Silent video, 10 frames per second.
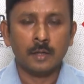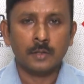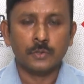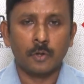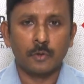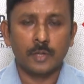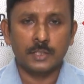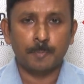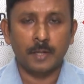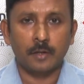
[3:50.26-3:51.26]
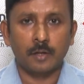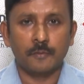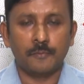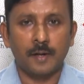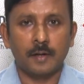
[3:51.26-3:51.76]
So this
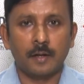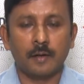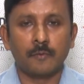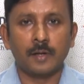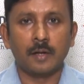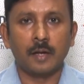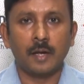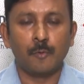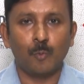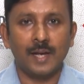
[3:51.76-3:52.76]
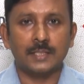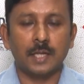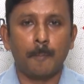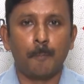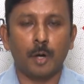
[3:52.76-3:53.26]
particular fund will
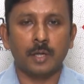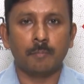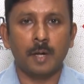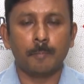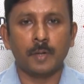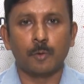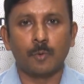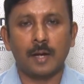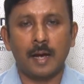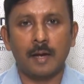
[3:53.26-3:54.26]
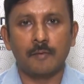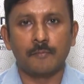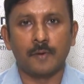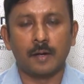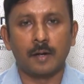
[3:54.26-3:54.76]
invest bottom up. It will
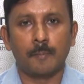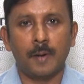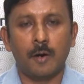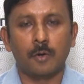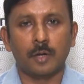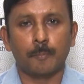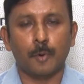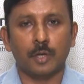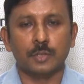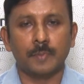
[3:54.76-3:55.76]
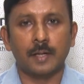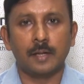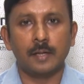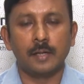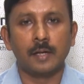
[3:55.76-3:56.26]
have about
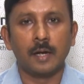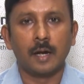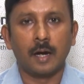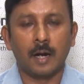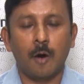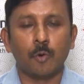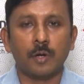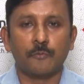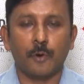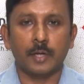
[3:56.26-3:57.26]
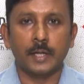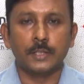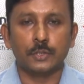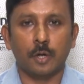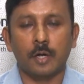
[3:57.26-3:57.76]
approximately around 40
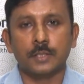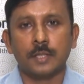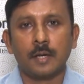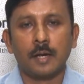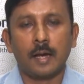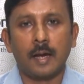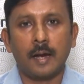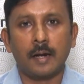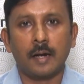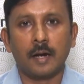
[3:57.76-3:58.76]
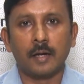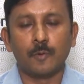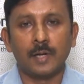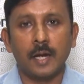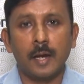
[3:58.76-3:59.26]
stocks and
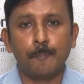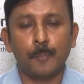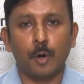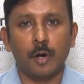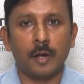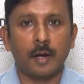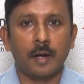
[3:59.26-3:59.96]
it will employ